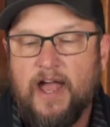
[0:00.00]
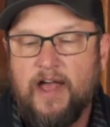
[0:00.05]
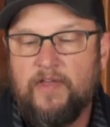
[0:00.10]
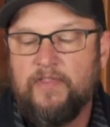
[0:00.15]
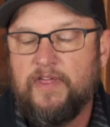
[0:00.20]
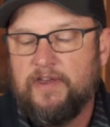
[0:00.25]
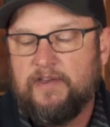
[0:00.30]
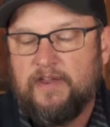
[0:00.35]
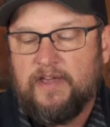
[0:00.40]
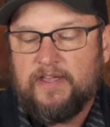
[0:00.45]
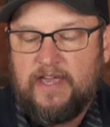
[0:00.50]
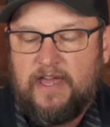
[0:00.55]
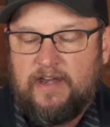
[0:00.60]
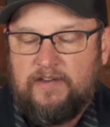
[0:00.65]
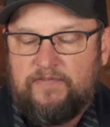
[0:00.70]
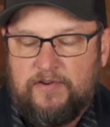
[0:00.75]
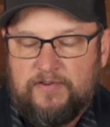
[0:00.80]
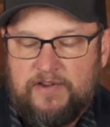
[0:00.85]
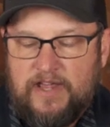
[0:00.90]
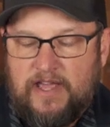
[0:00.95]
And then
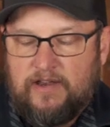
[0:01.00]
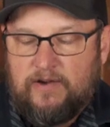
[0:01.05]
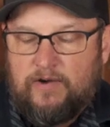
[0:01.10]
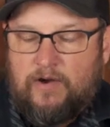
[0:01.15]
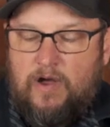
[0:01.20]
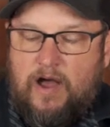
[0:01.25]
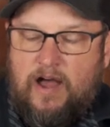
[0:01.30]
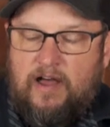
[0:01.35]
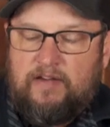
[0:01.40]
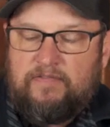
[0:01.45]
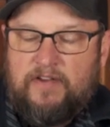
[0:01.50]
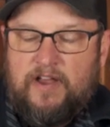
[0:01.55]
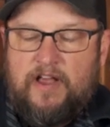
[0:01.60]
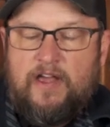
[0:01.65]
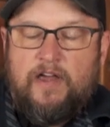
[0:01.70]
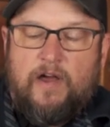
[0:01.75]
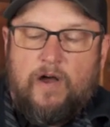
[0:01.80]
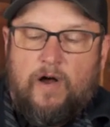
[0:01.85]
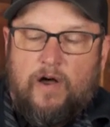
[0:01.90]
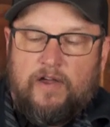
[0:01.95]
again, if you're taking it off,
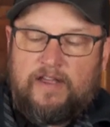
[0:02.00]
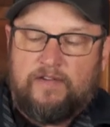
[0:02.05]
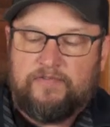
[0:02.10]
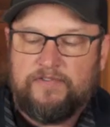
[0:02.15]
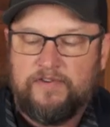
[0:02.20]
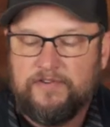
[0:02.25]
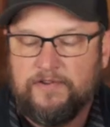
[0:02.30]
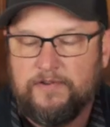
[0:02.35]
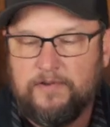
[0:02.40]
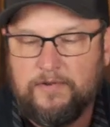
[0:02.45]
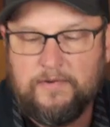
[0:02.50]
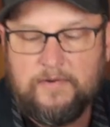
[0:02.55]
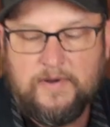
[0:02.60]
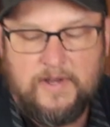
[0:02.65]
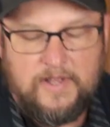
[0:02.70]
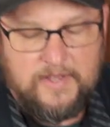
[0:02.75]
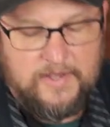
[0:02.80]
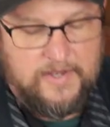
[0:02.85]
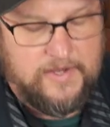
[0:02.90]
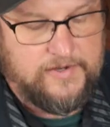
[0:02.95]
all you have to
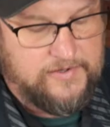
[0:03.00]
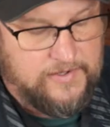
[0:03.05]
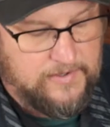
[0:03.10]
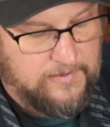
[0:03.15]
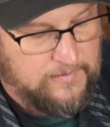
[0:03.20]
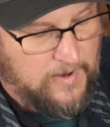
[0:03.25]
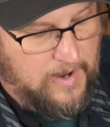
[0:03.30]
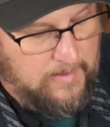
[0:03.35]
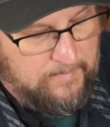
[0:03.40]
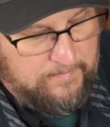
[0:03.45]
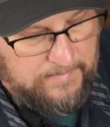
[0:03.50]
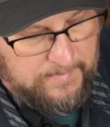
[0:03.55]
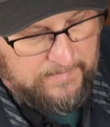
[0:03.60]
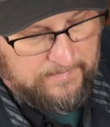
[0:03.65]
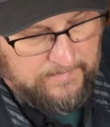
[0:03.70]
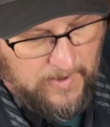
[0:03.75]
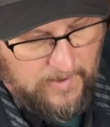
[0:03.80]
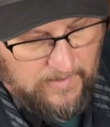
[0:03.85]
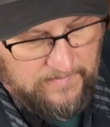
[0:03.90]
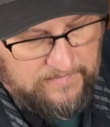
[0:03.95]
do is you can drop
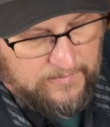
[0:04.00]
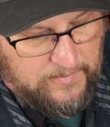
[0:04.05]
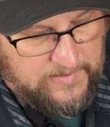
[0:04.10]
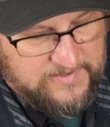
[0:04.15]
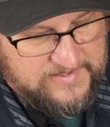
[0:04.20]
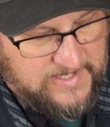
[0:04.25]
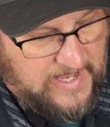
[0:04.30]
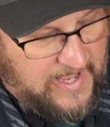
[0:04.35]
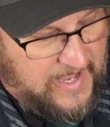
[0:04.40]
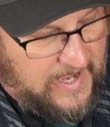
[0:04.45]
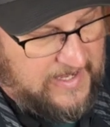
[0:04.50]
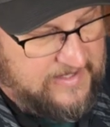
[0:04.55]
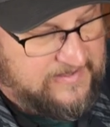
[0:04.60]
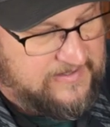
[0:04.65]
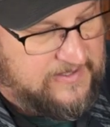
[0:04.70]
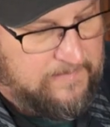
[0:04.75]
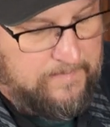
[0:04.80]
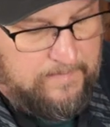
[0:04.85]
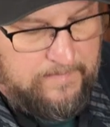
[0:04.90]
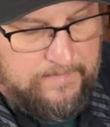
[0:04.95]
all four
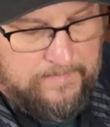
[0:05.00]
sides